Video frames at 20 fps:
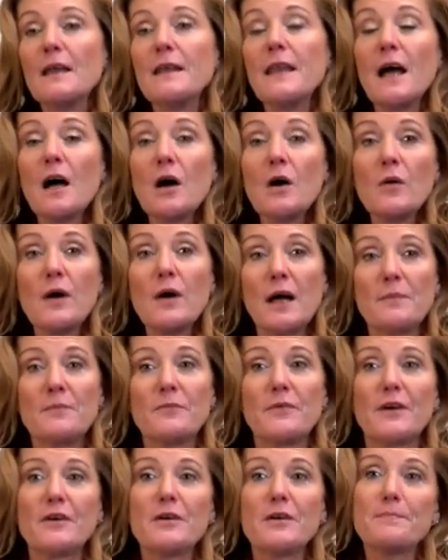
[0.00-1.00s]
Now
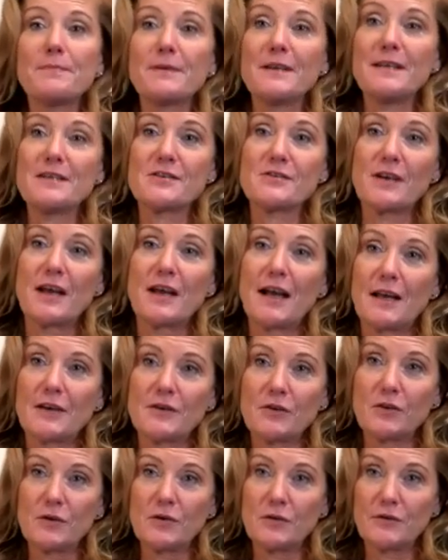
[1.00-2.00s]
I'm very pleased to
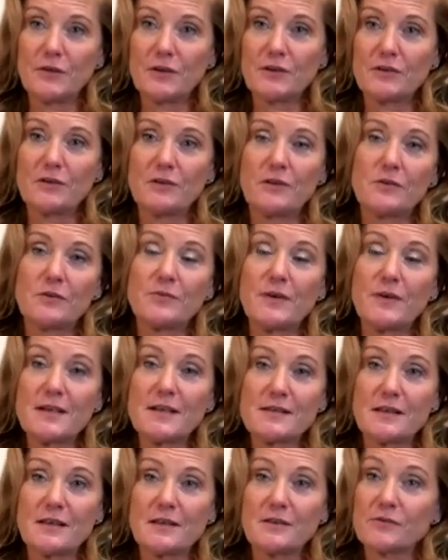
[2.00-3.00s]
hand over to the
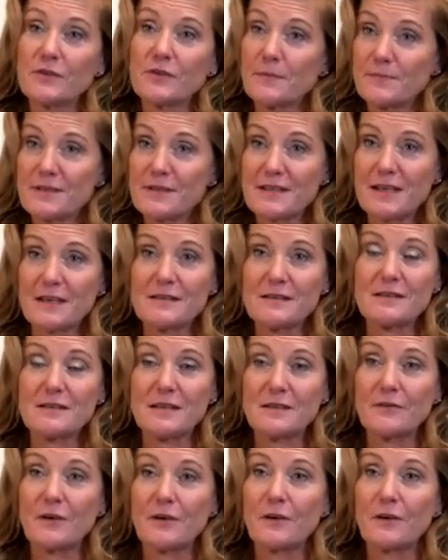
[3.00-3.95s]
resident representative